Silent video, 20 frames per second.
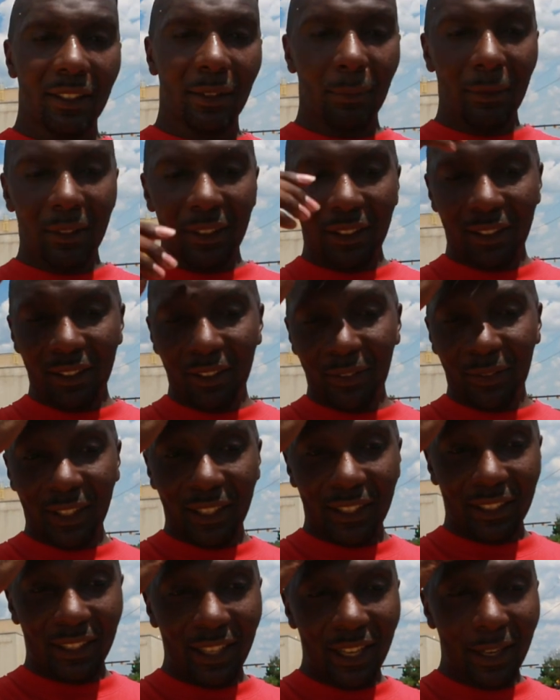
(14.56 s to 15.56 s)
I'm
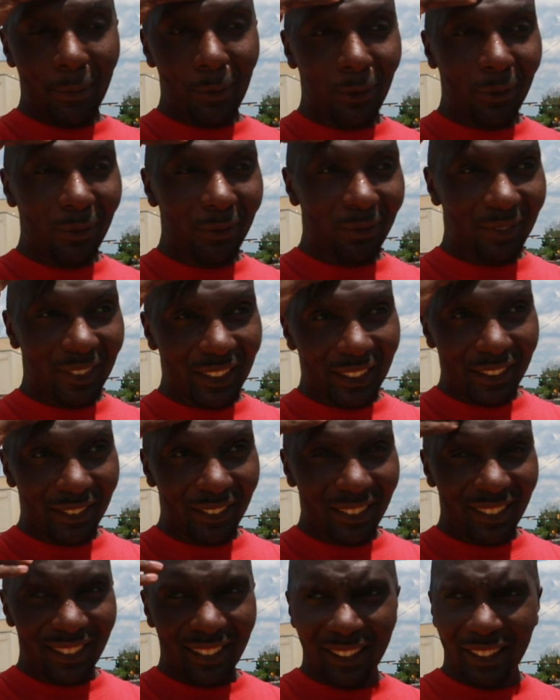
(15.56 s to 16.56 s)
Devon Camel, the
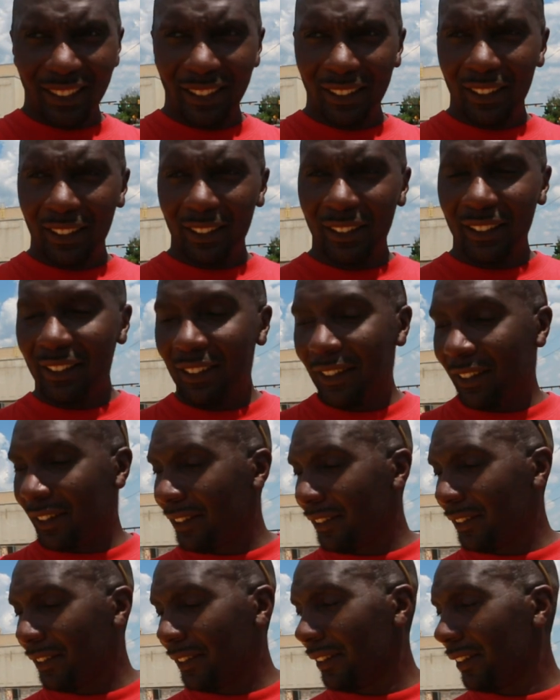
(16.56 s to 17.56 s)
lead
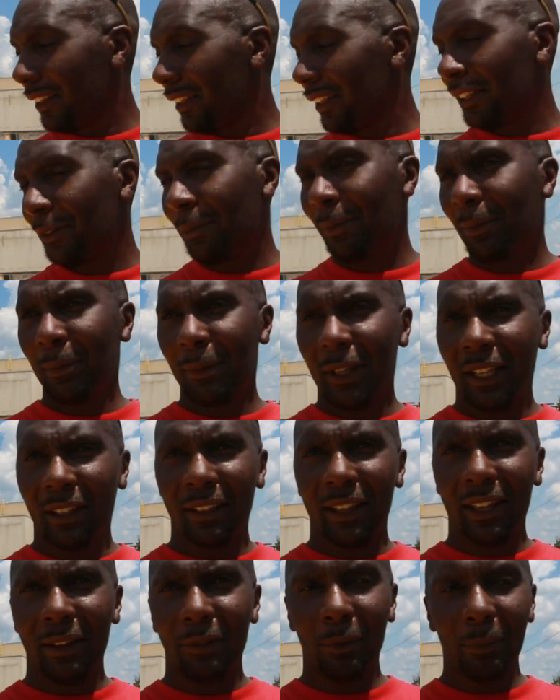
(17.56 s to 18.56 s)
artist on the Black
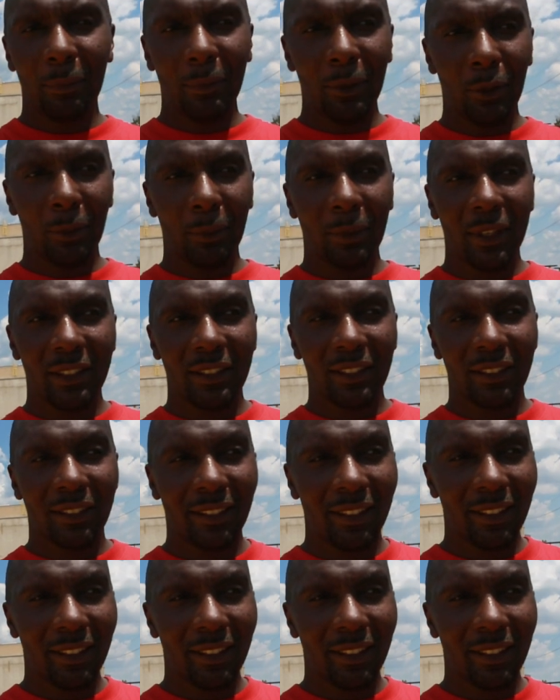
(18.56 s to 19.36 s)
Lives Mural project